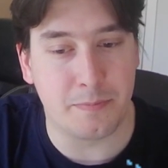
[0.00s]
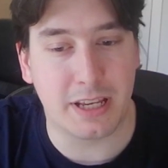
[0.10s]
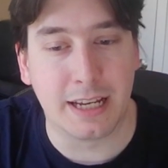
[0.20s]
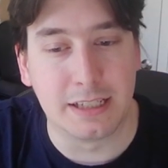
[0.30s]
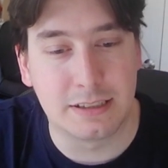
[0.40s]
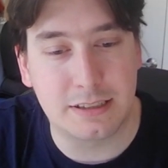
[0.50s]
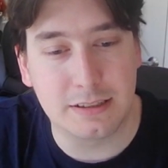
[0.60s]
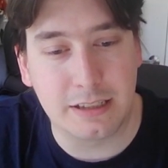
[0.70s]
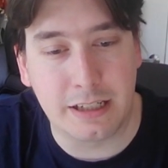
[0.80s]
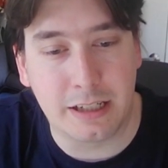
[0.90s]
is
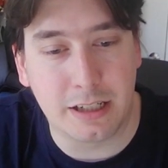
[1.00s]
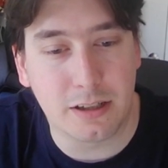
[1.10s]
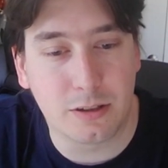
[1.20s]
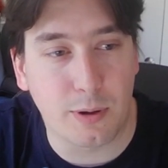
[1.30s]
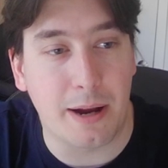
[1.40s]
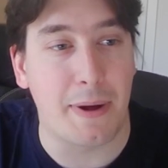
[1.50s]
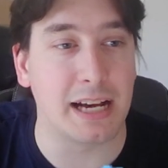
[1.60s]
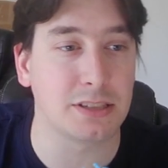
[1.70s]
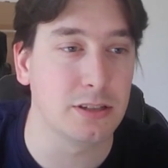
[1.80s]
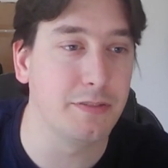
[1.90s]
the Grand
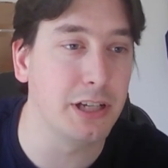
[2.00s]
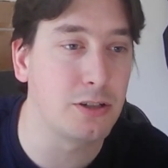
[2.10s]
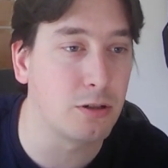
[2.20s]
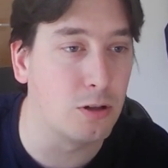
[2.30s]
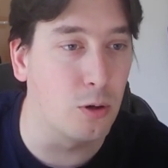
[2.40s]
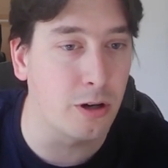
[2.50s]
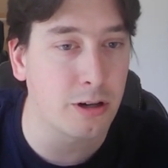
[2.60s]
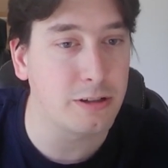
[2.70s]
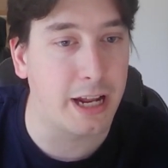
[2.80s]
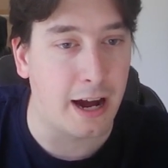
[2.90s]
Master of the Eternal
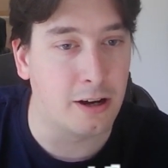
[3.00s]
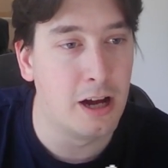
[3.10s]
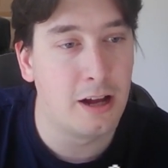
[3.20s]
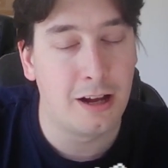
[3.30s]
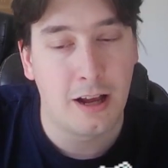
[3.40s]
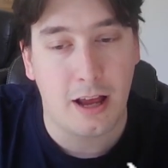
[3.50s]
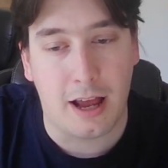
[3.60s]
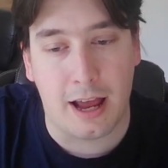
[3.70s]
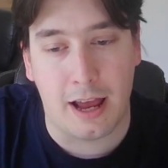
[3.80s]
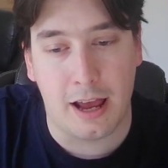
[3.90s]
Order now,
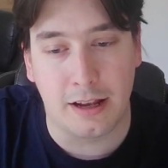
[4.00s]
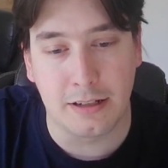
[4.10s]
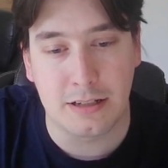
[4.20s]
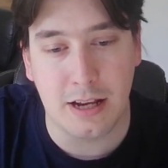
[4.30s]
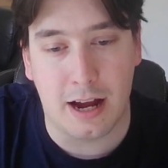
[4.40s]
and